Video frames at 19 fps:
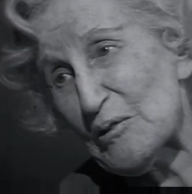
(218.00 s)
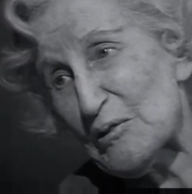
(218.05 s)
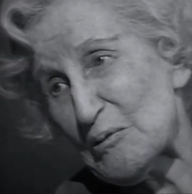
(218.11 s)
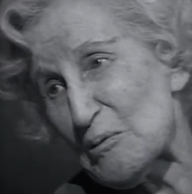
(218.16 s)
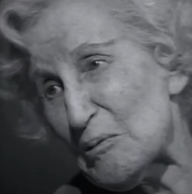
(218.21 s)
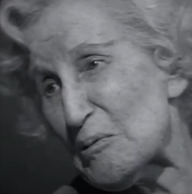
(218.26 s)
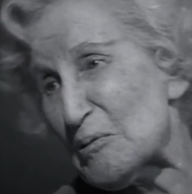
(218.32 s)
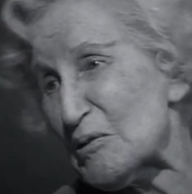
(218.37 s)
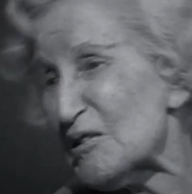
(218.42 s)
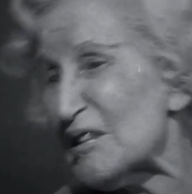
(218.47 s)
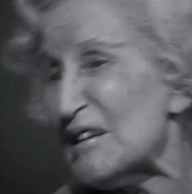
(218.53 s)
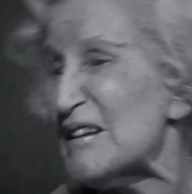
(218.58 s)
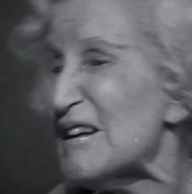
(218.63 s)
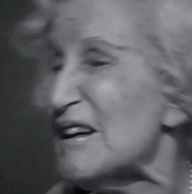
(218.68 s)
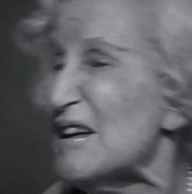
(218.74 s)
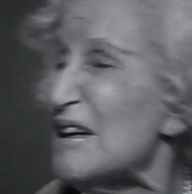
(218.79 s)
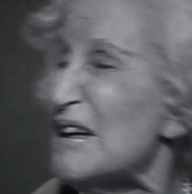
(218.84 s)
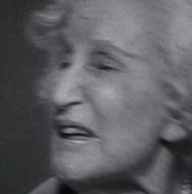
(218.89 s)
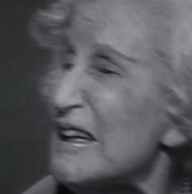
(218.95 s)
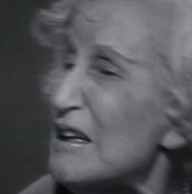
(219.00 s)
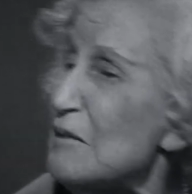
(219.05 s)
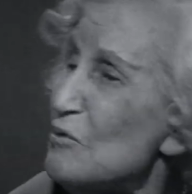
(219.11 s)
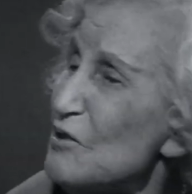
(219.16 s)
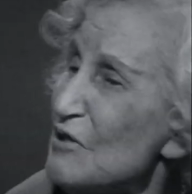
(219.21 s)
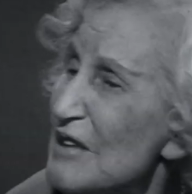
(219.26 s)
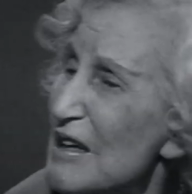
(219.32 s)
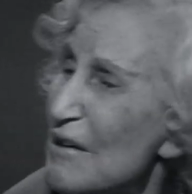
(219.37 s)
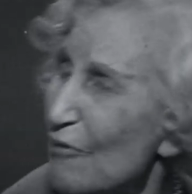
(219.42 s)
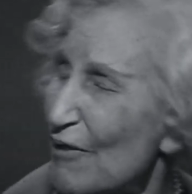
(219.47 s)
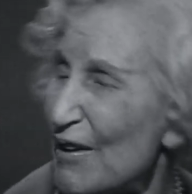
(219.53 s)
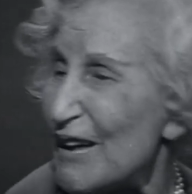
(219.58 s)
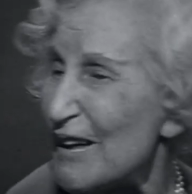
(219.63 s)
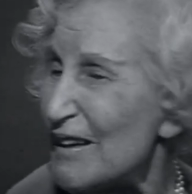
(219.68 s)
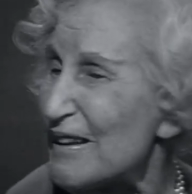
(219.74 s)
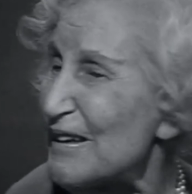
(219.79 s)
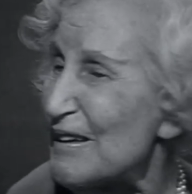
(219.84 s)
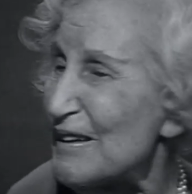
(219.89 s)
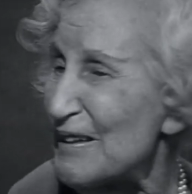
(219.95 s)
course, towards it. He was
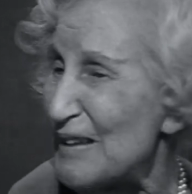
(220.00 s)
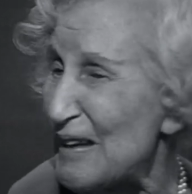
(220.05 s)
never,